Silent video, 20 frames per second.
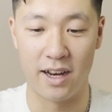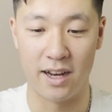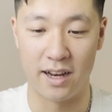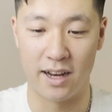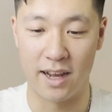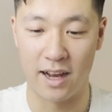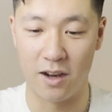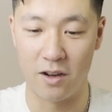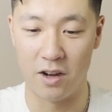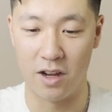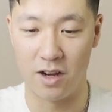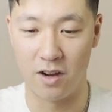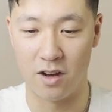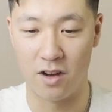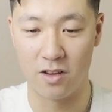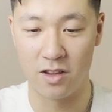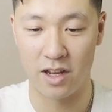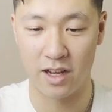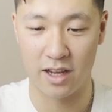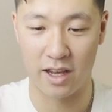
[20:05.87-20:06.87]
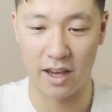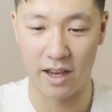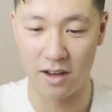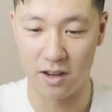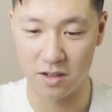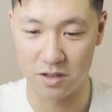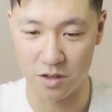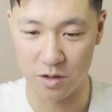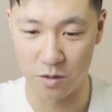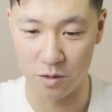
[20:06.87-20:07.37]
and out and all that
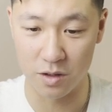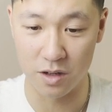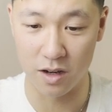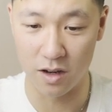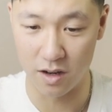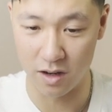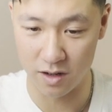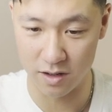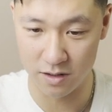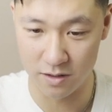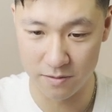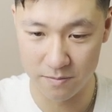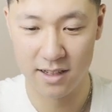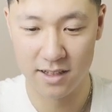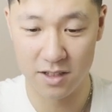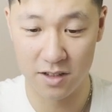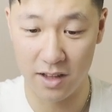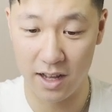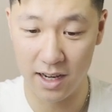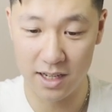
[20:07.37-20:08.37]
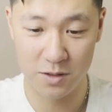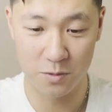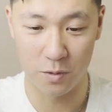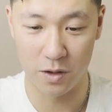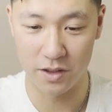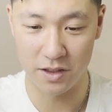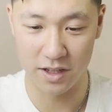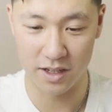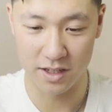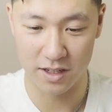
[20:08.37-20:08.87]
chaos going on. So that's
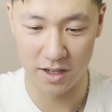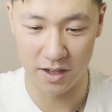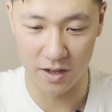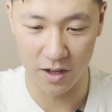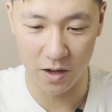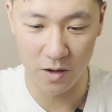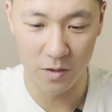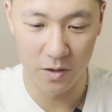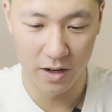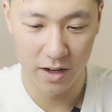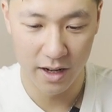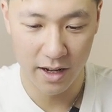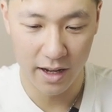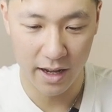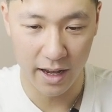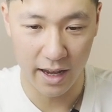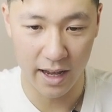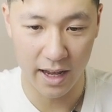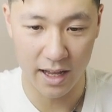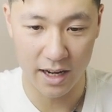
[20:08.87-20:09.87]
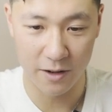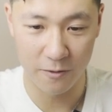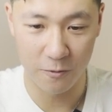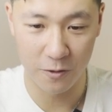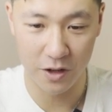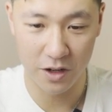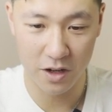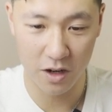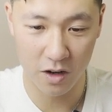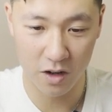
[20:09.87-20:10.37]
one thing to note. And if
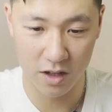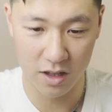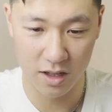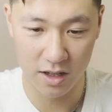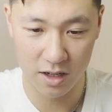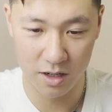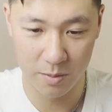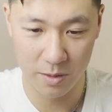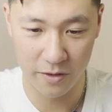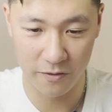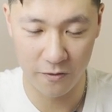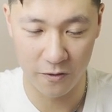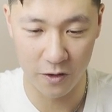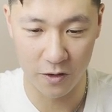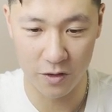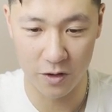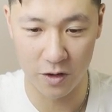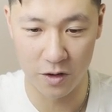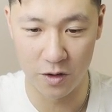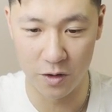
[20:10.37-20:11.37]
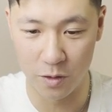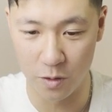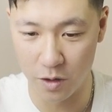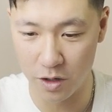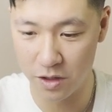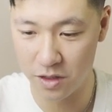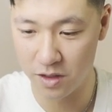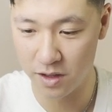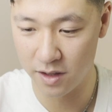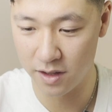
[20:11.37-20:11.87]
we go a little bit further
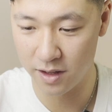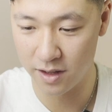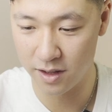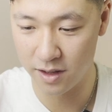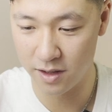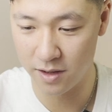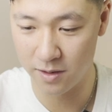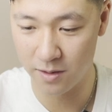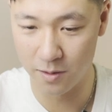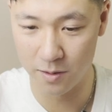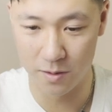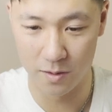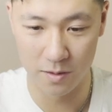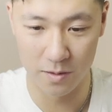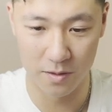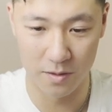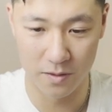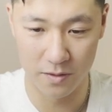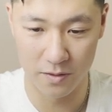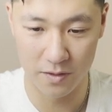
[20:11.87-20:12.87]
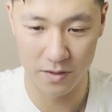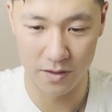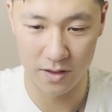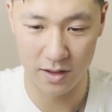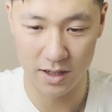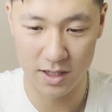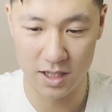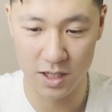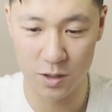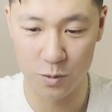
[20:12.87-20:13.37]
north,
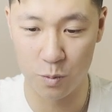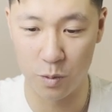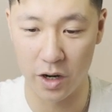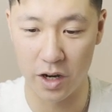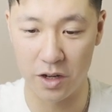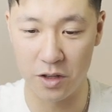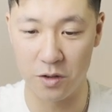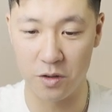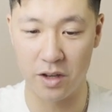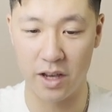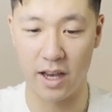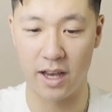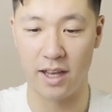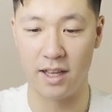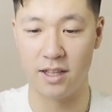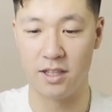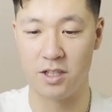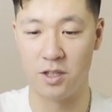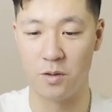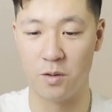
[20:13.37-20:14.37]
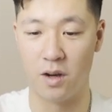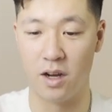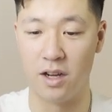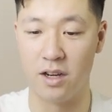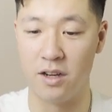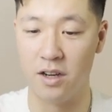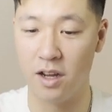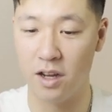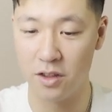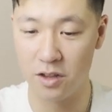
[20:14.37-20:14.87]
this is where you get into
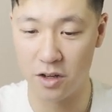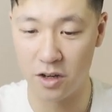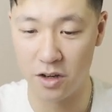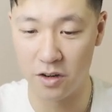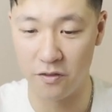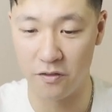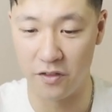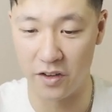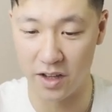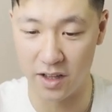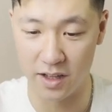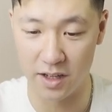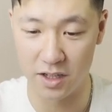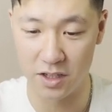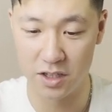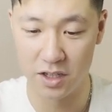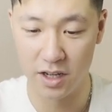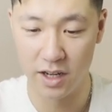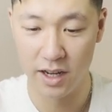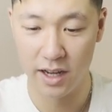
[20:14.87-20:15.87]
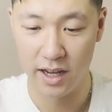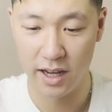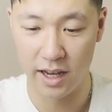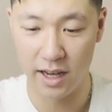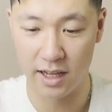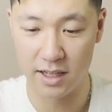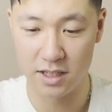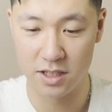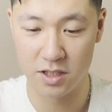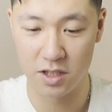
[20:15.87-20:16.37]
another village.
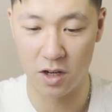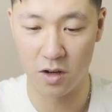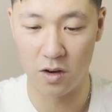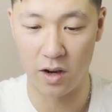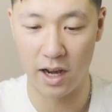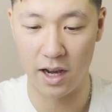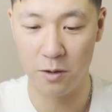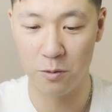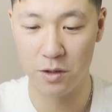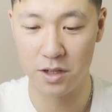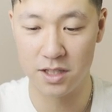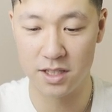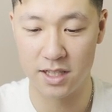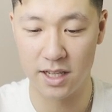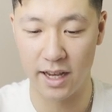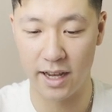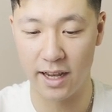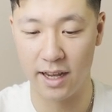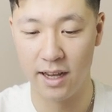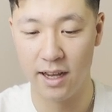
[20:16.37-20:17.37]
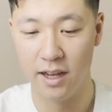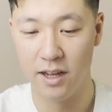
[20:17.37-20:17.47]
And so I would say